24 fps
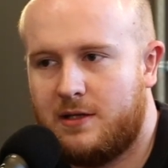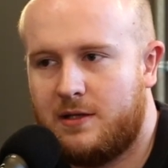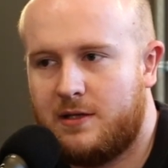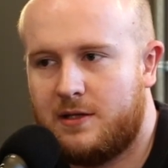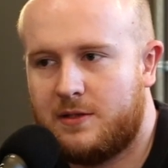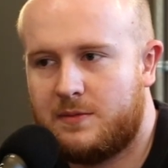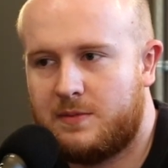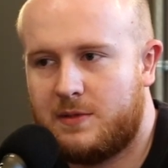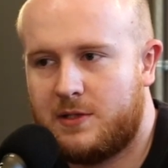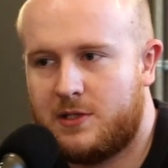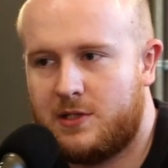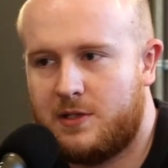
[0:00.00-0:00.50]

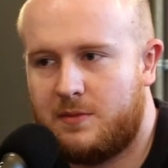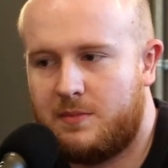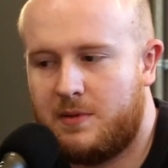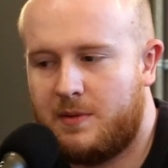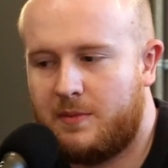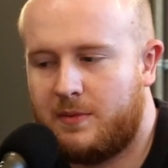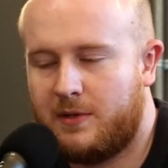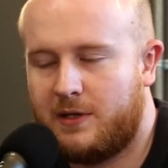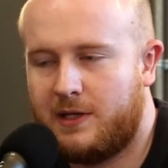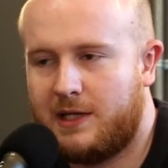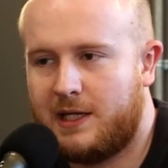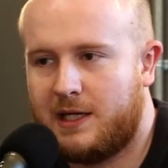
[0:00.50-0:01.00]
Especially
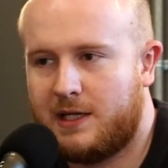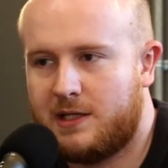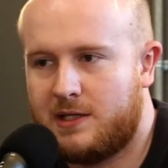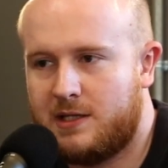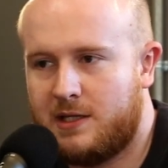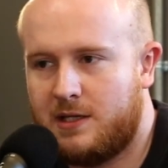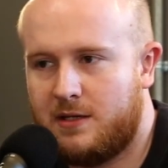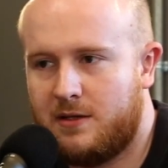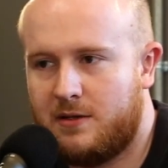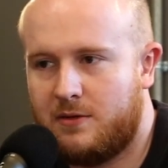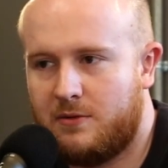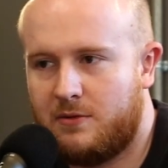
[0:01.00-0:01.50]
people on
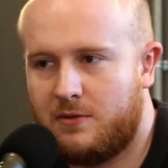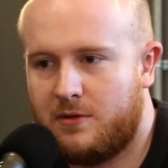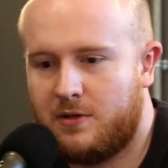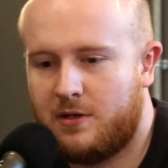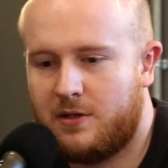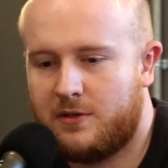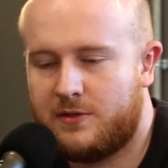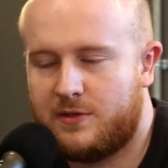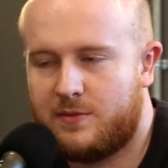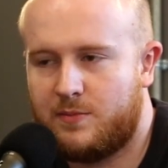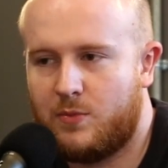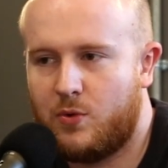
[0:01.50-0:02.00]
LinkedIn who are a
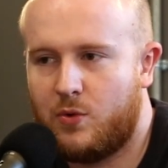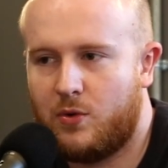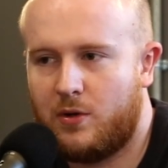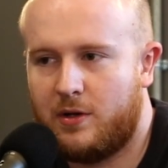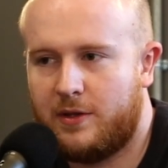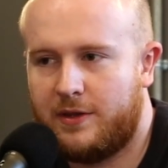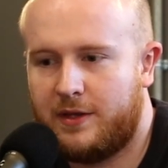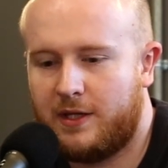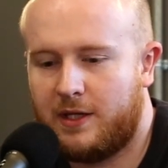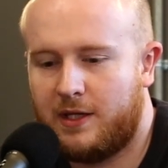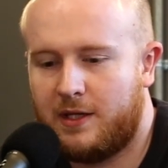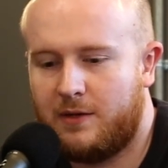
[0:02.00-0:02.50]
lot smaller
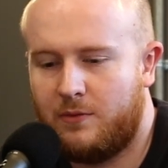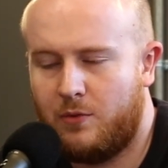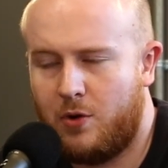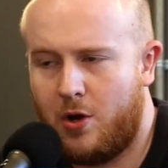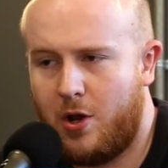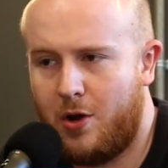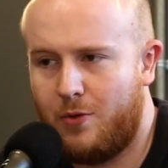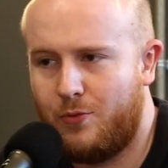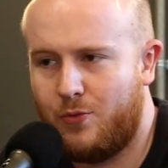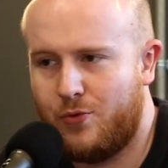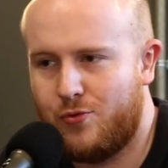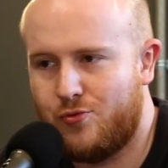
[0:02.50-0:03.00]
thinking, well,
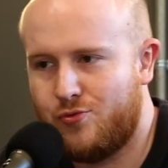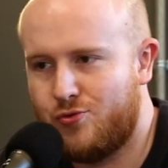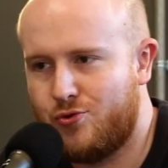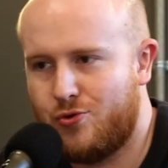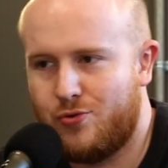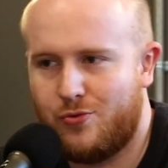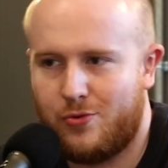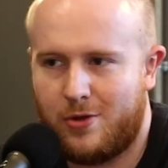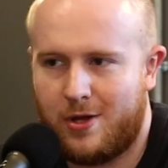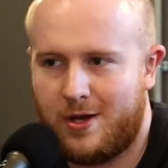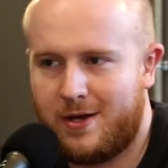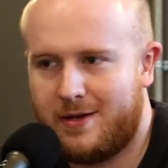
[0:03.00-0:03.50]
I wouldn't
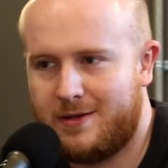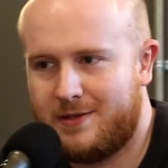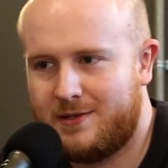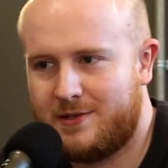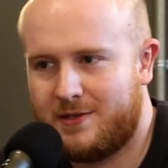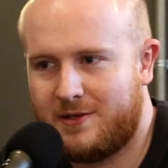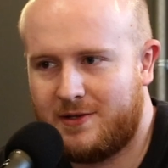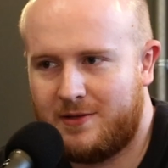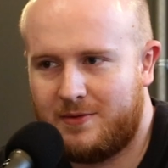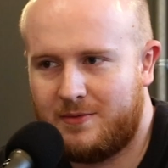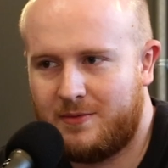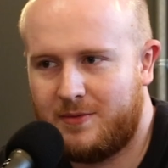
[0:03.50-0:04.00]
do that. It's
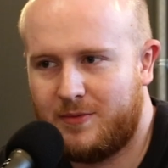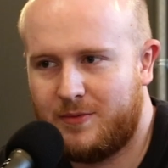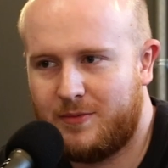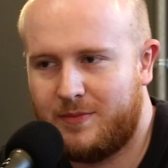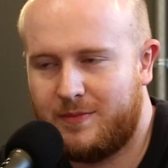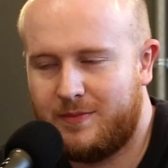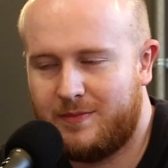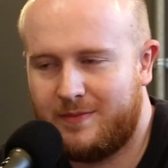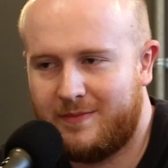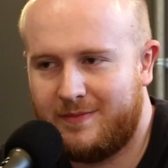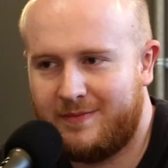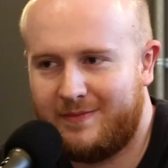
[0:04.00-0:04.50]
like, well,
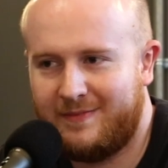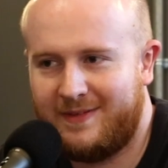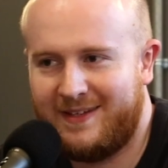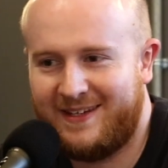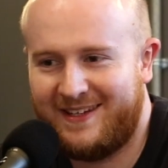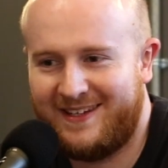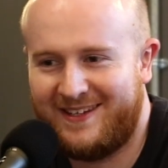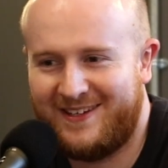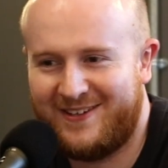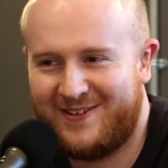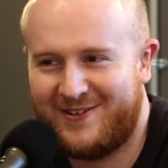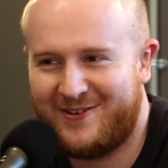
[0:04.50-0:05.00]

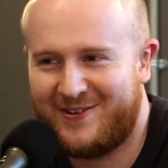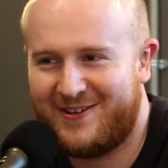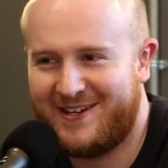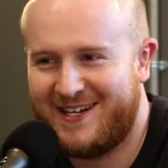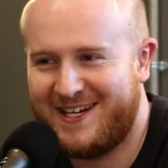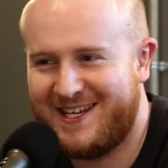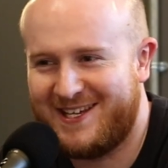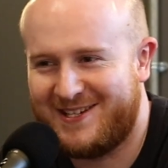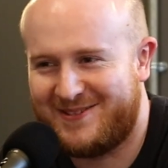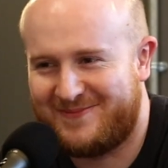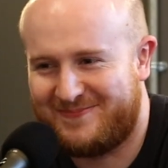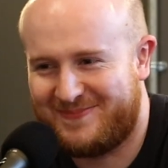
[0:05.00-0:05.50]
you're not in
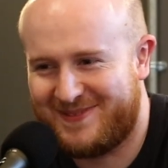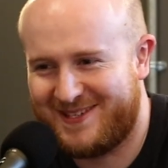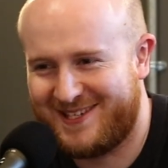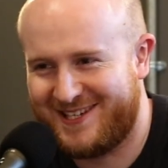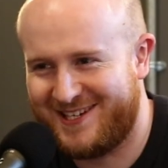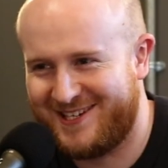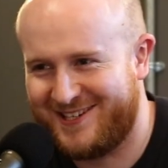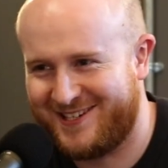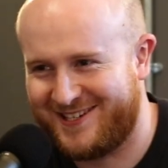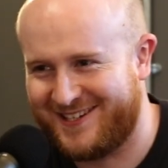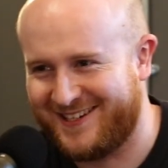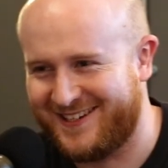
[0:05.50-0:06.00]
his
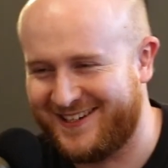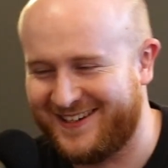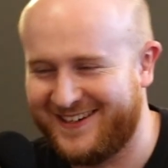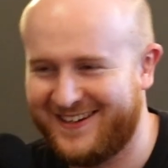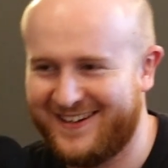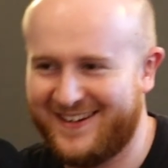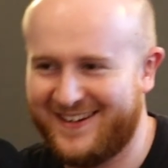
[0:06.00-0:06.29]
position.